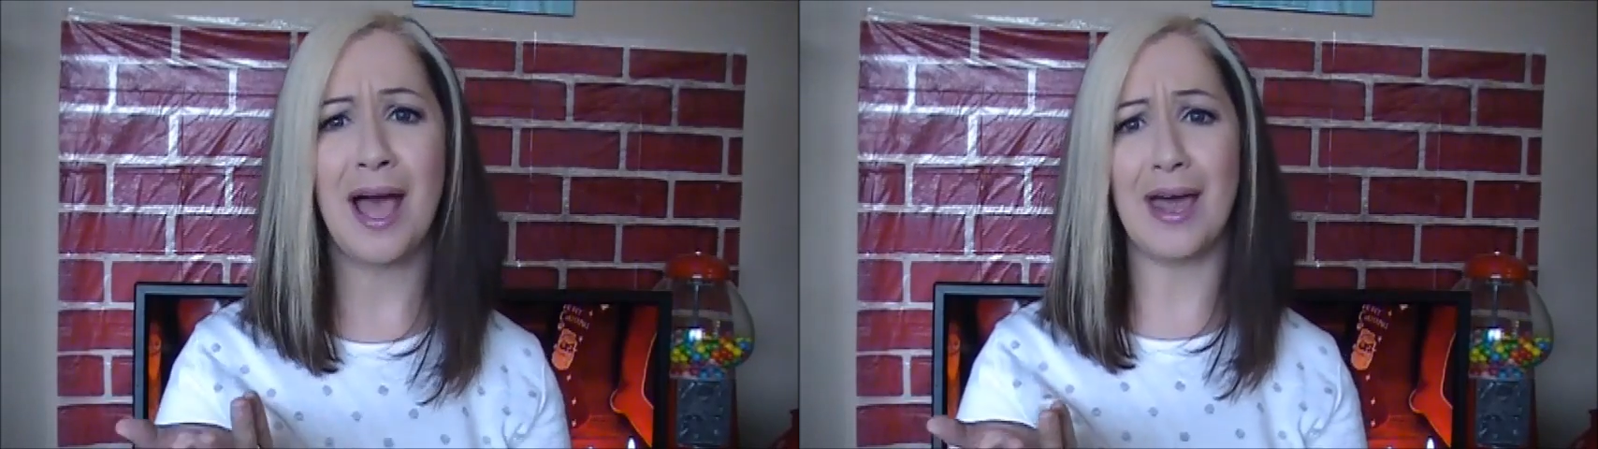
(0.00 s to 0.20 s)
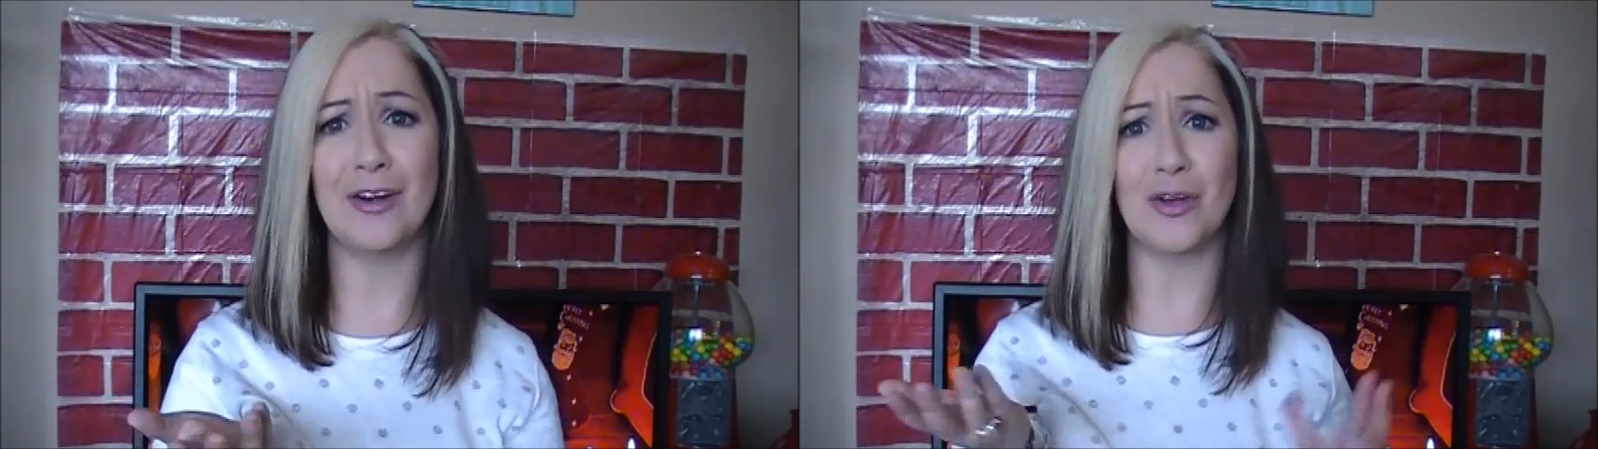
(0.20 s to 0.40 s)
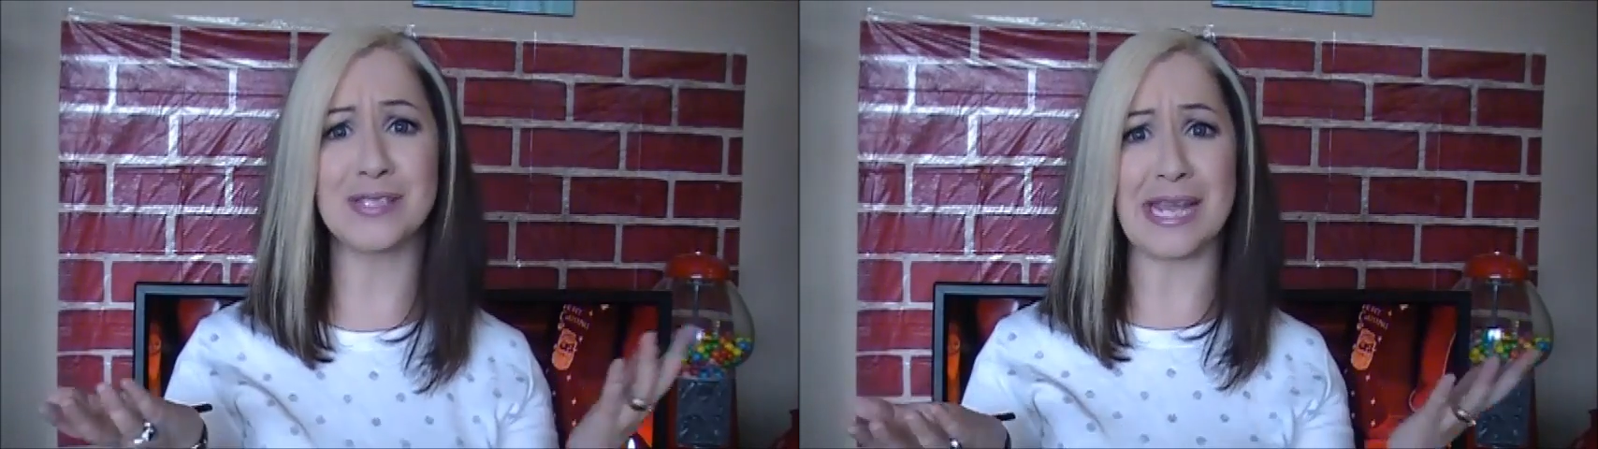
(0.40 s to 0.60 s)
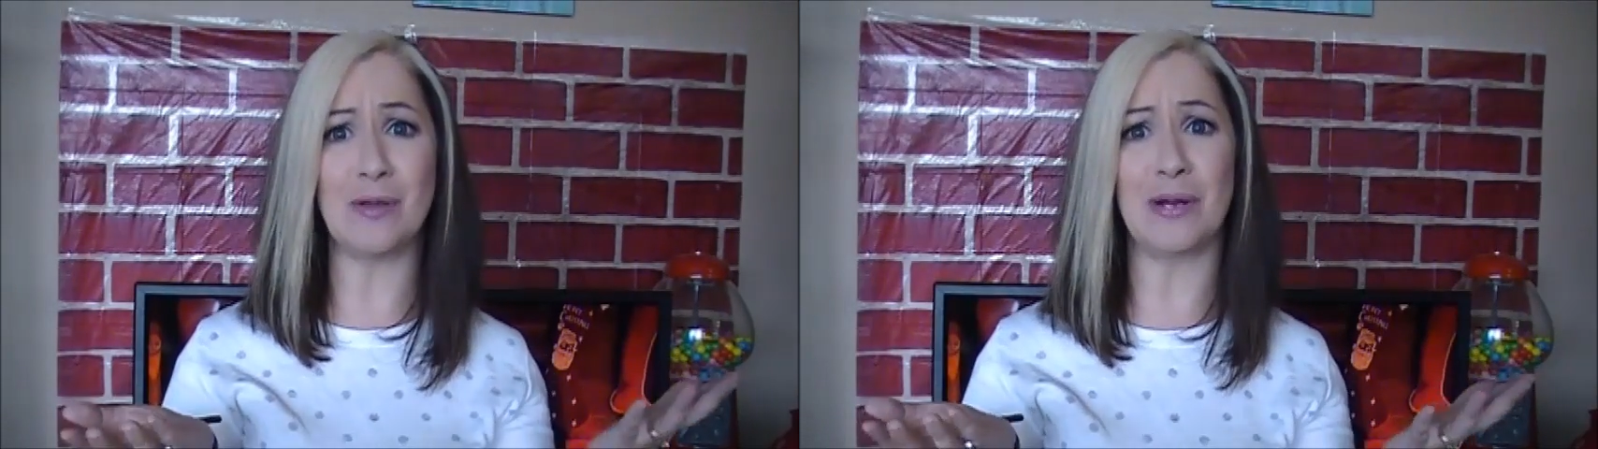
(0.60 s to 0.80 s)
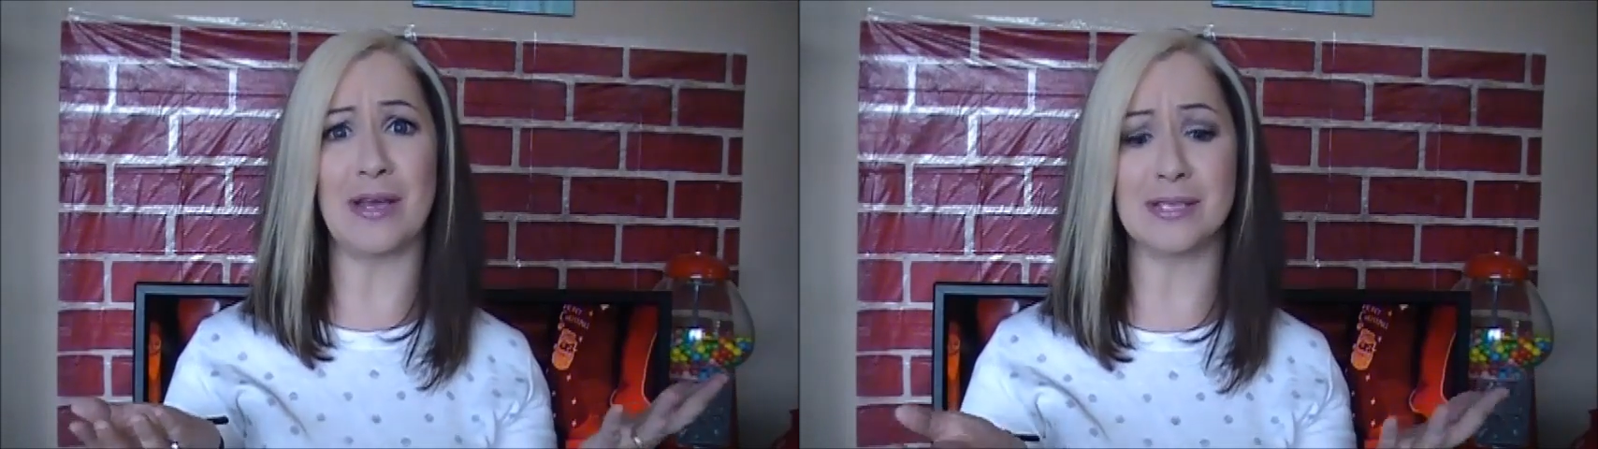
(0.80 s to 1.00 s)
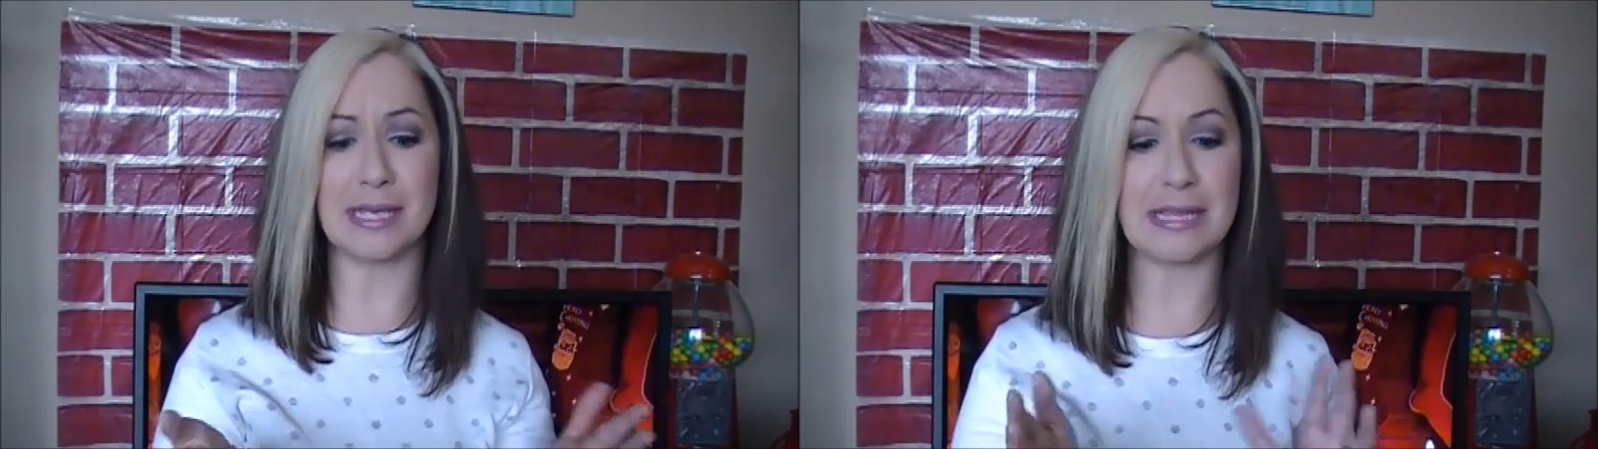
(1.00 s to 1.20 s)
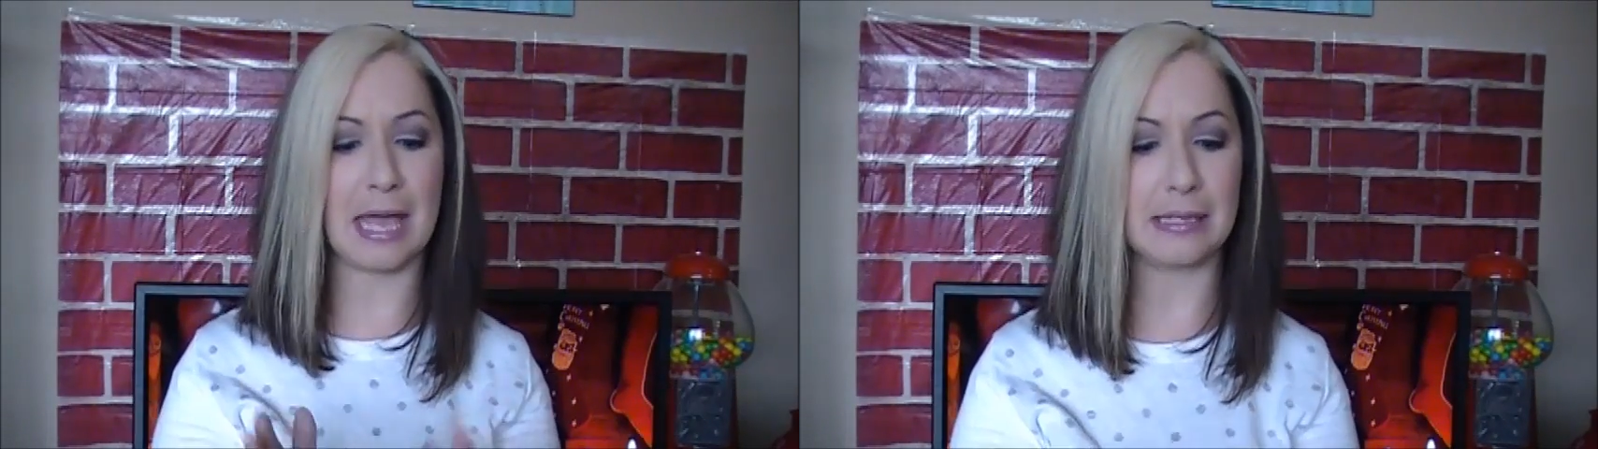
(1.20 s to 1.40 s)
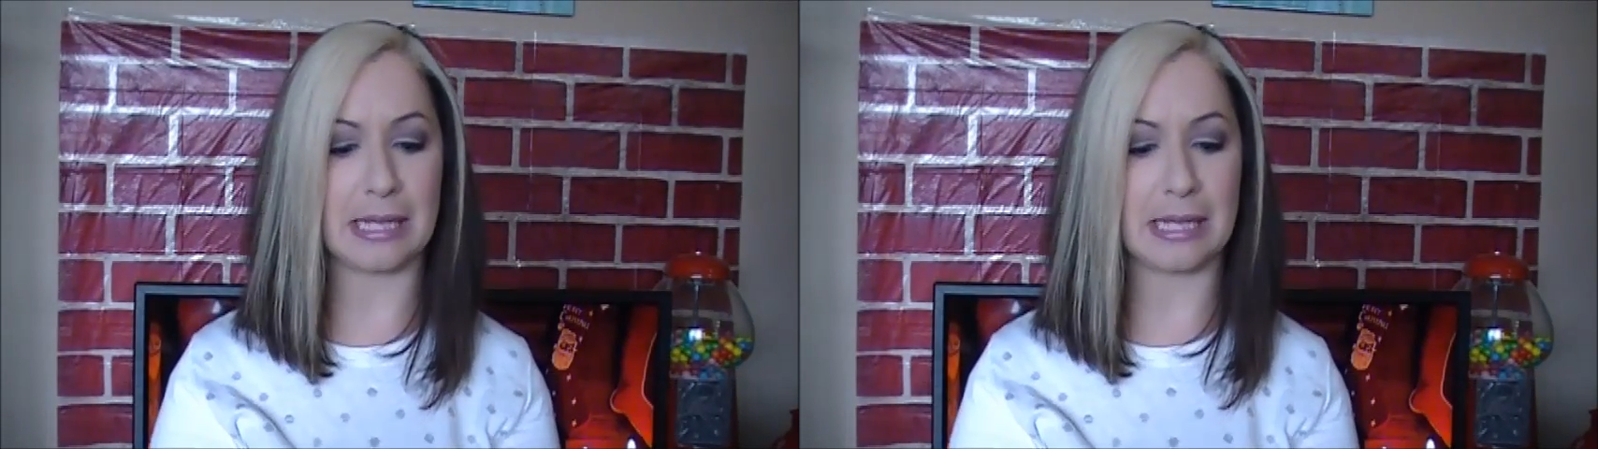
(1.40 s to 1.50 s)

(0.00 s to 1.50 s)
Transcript: I don't know, is anyone else like that?